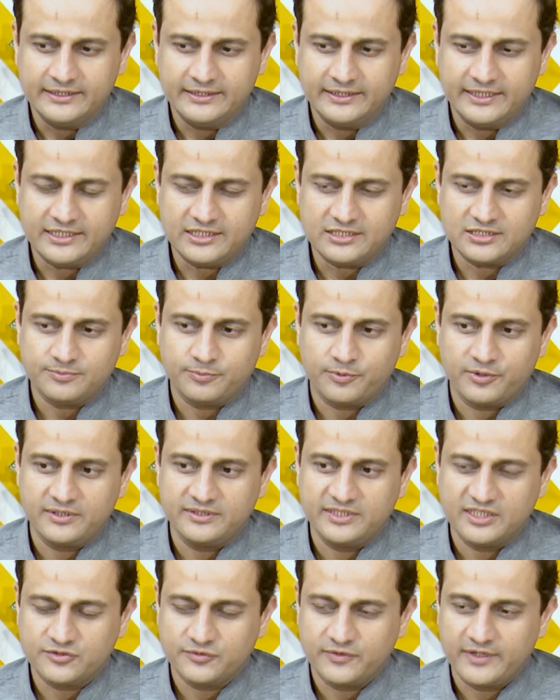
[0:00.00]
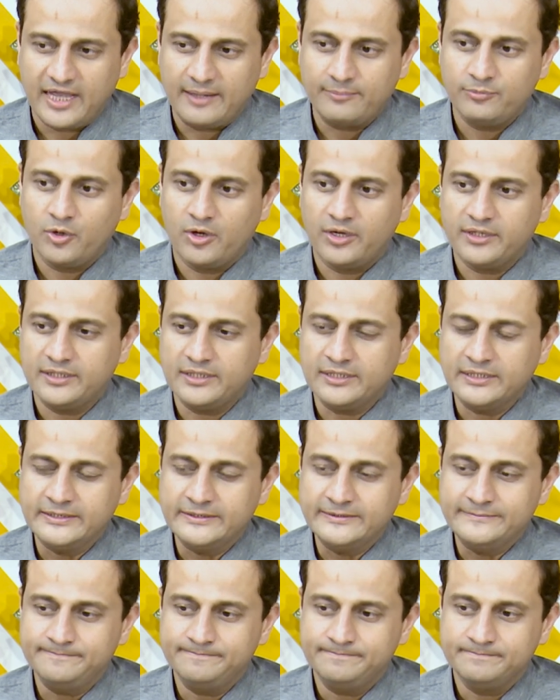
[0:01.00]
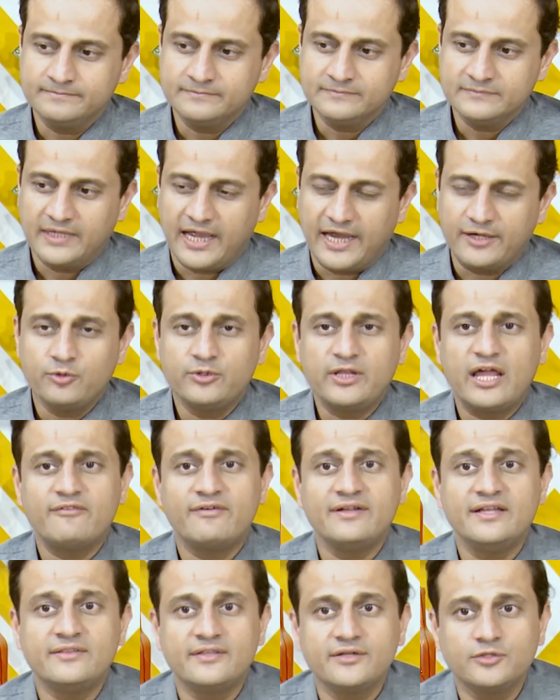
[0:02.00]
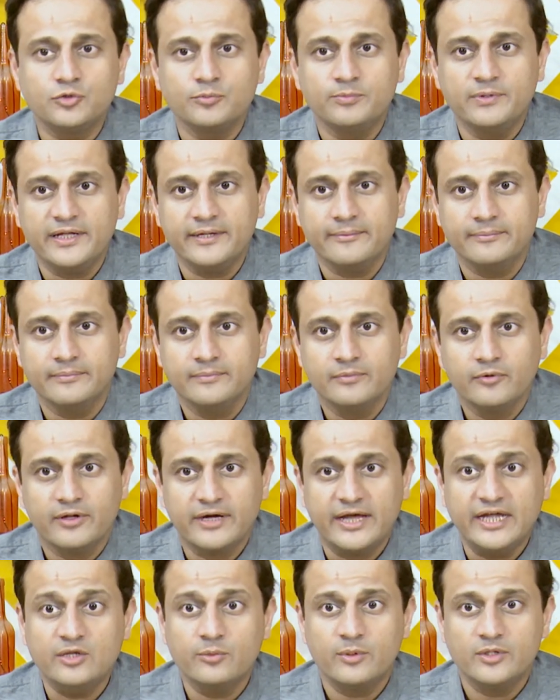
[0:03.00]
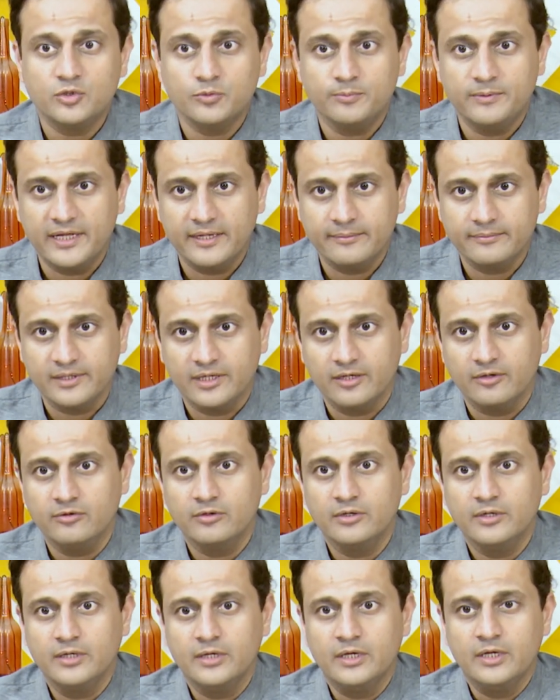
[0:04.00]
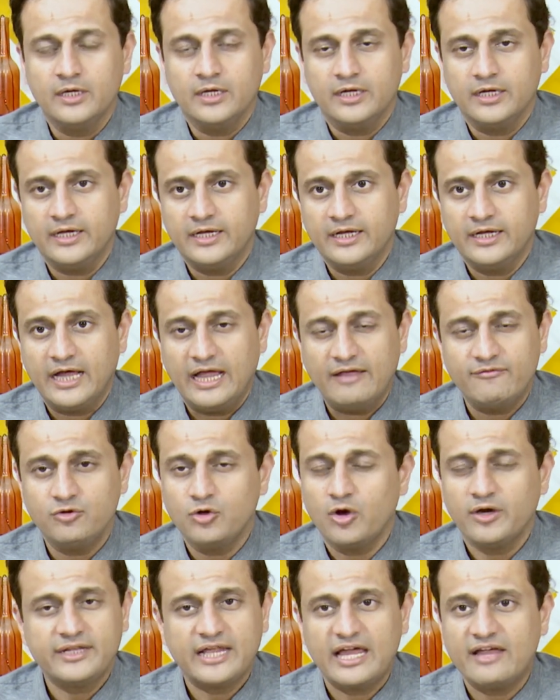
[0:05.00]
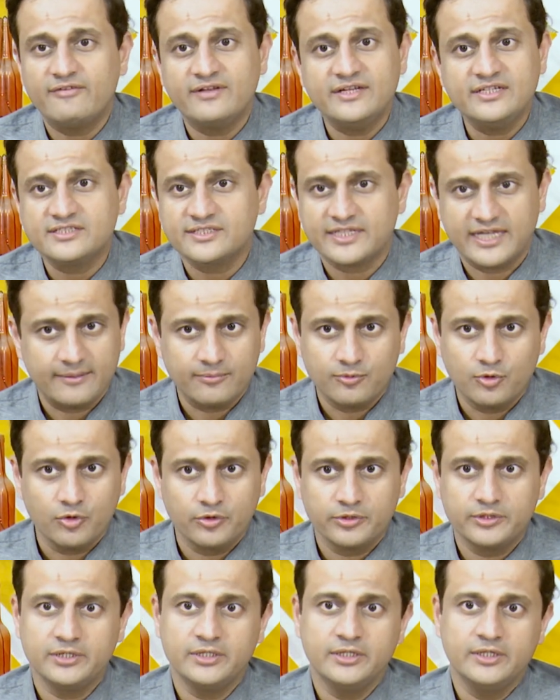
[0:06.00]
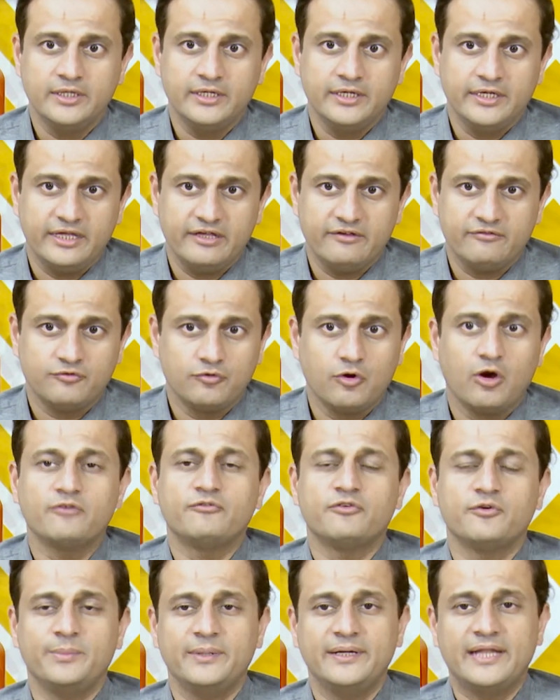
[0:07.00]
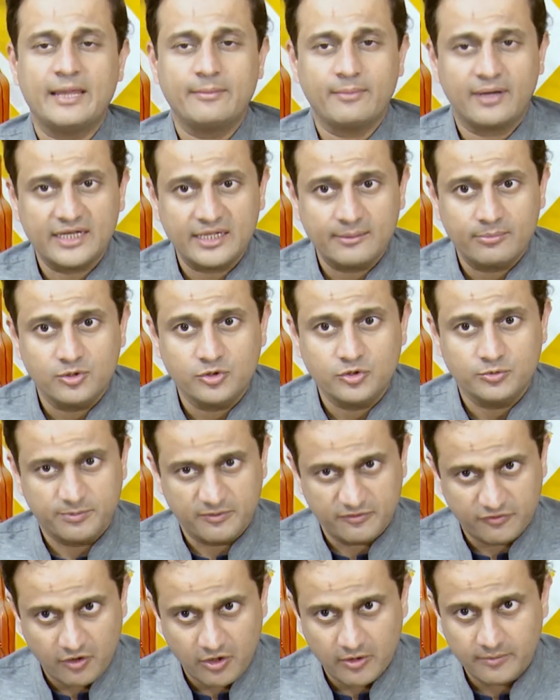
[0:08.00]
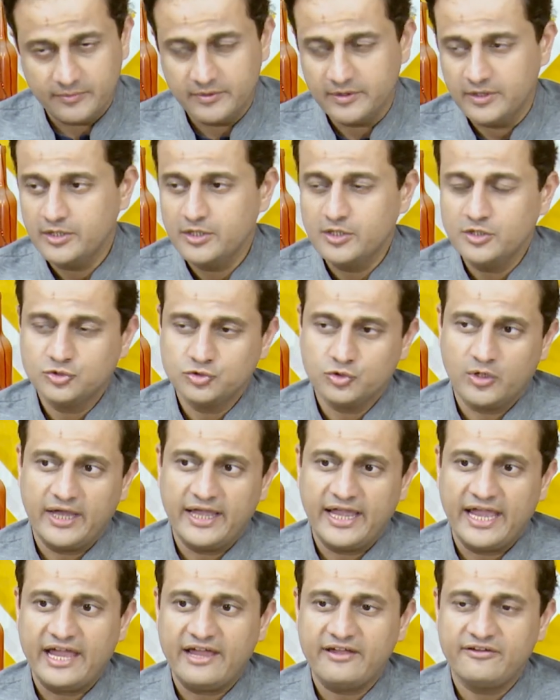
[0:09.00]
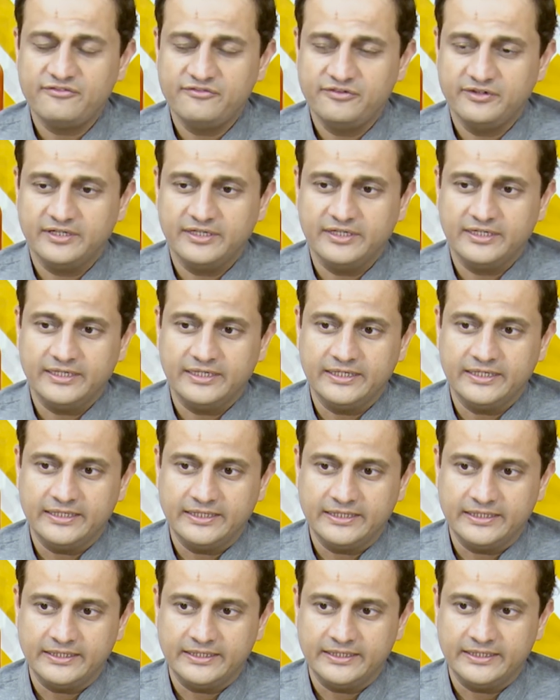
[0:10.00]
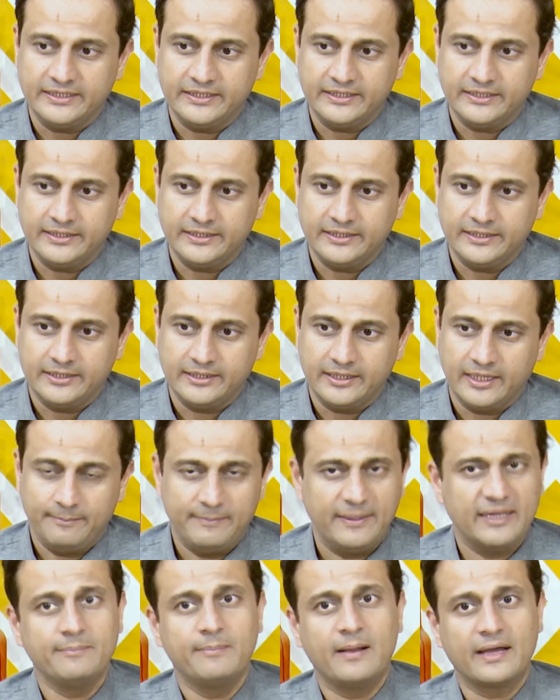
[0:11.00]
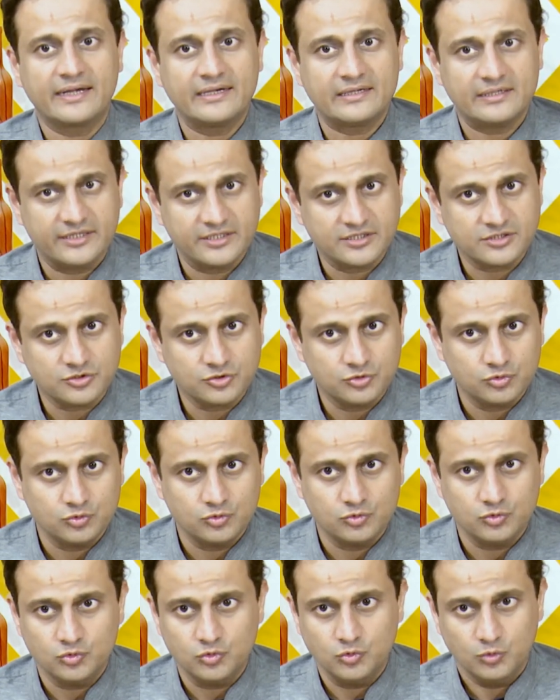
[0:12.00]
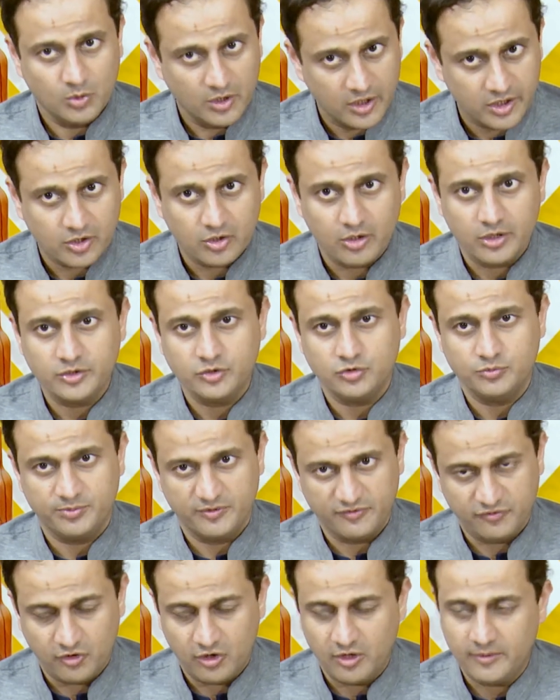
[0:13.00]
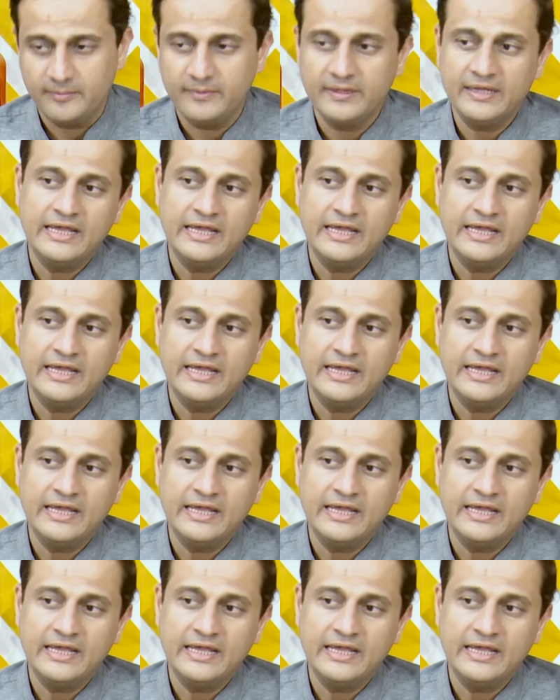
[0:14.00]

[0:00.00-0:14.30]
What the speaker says: let's put it this way, I don't have anything to blame or anyone to blame now. I will not have any scapegoat if, God forbid, I'm unable to perform. So I have a big bucket list to work on, to perform.